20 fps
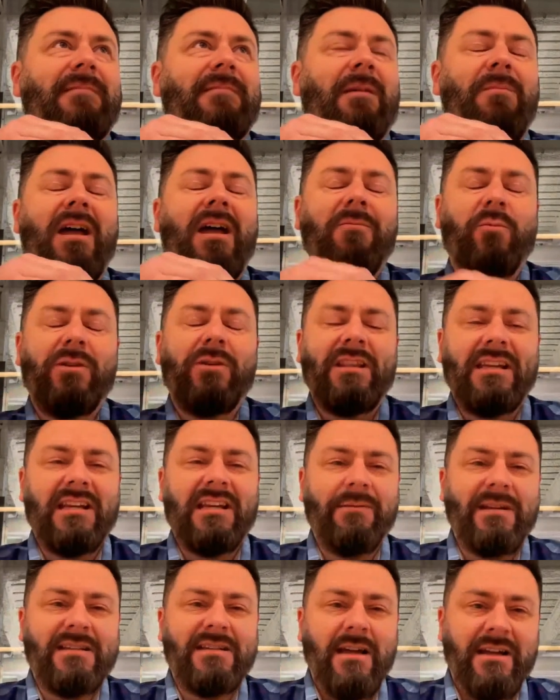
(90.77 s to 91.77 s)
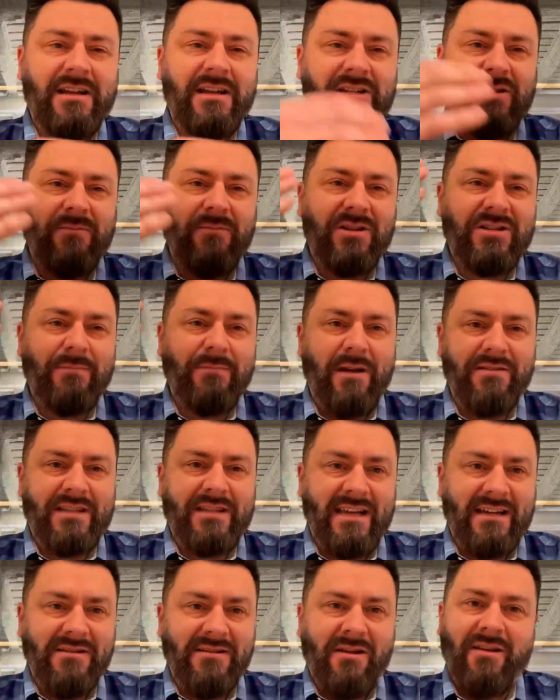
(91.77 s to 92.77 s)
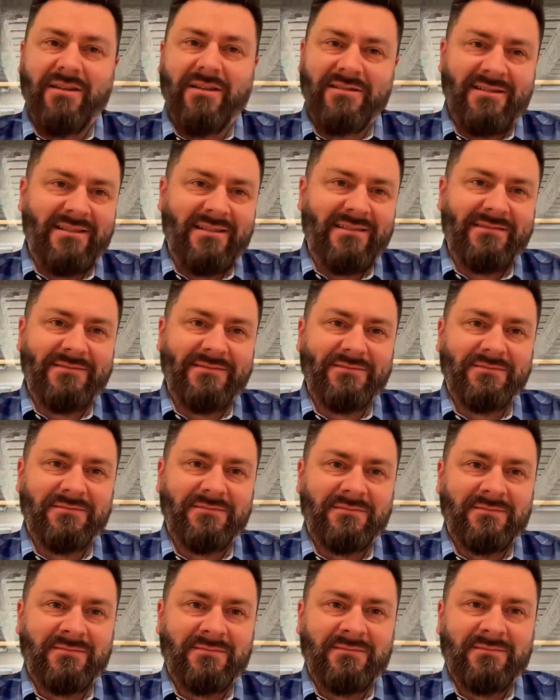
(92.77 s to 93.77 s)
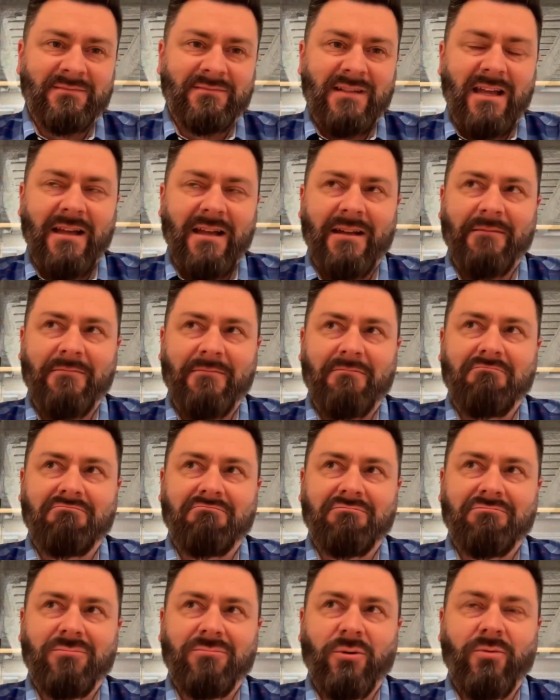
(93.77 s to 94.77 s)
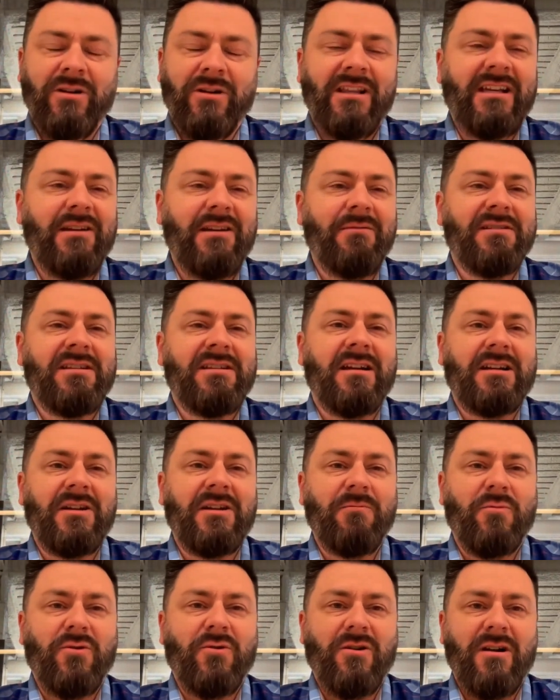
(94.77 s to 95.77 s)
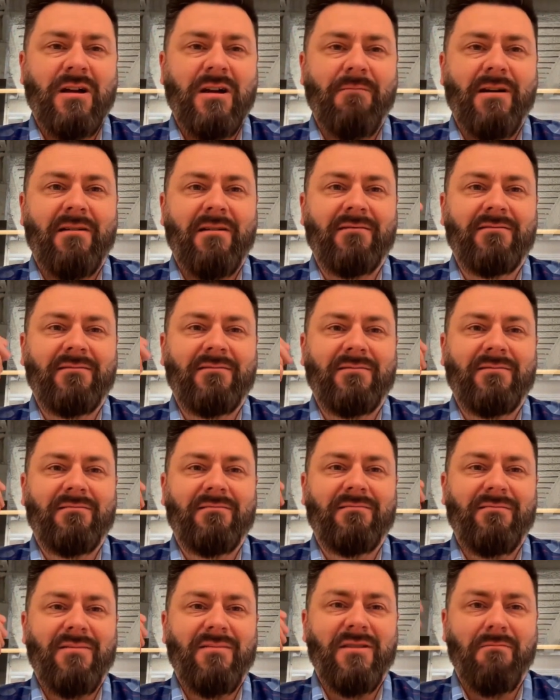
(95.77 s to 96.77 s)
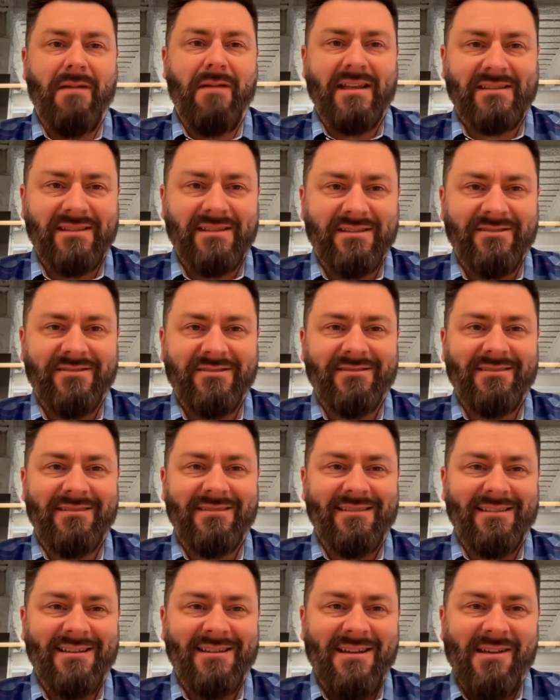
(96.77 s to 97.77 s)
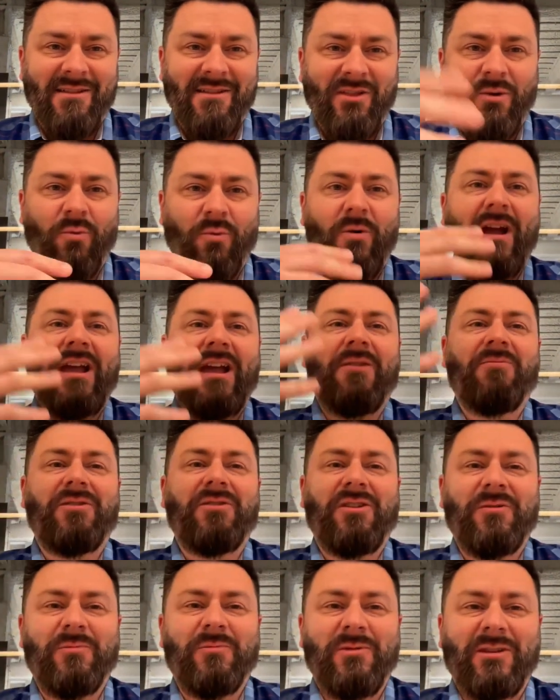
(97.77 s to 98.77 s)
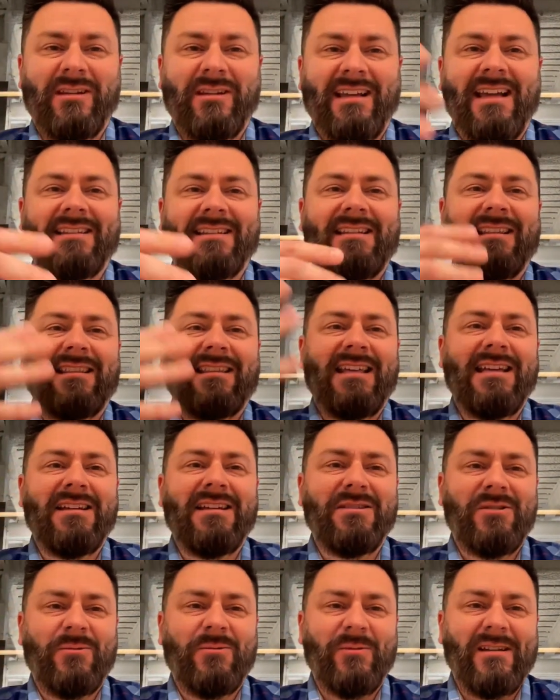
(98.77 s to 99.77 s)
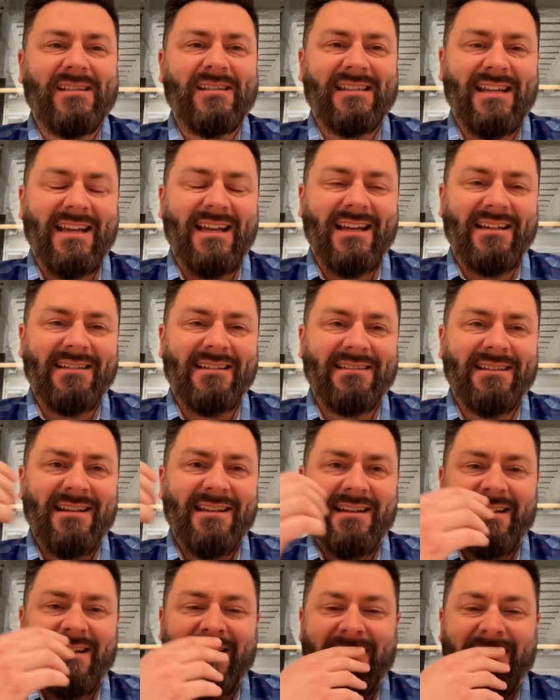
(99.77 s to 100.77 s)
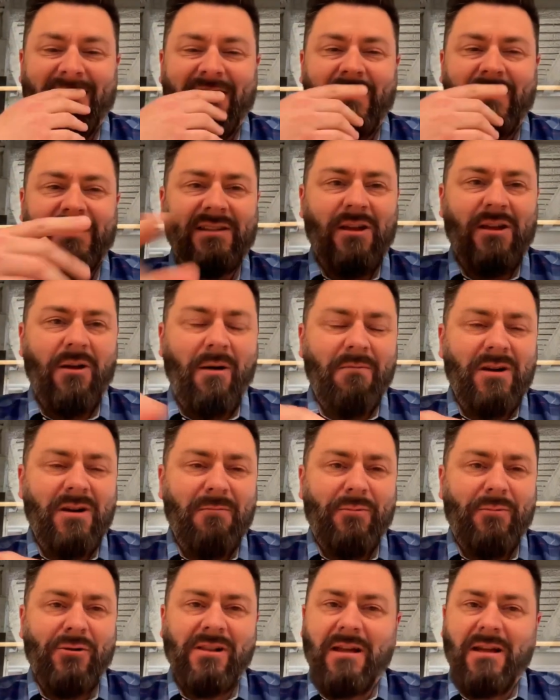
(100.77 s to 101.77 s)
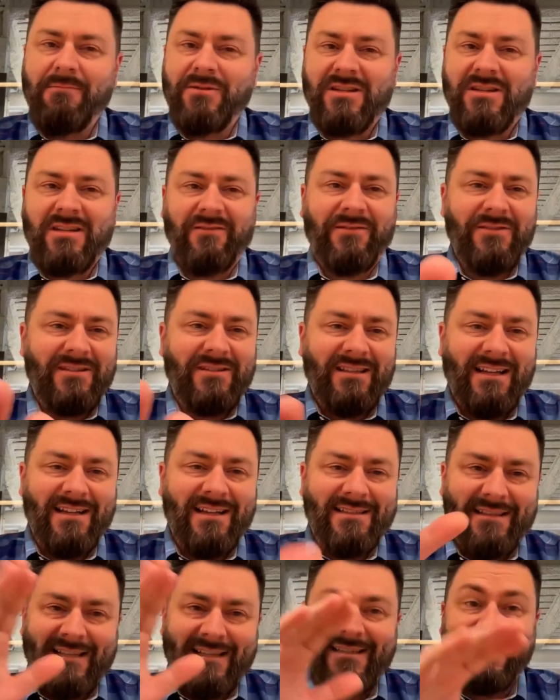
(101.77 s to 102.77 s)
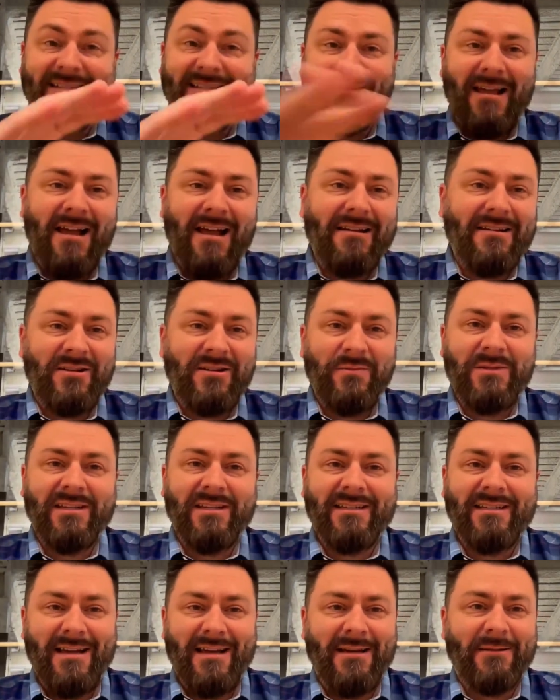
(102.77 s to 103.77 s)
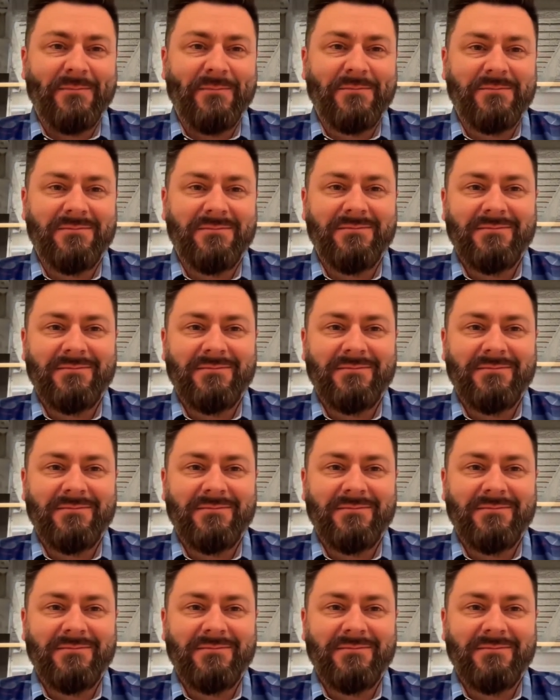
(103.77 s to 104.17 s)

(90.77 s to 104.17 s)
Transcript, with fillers: i'm not really going to be talking so much about technology um, we're really going to be talking more about the message, the way we communicate, the things we say. And so I'm going to pull up just a few slides. This is not going to be a time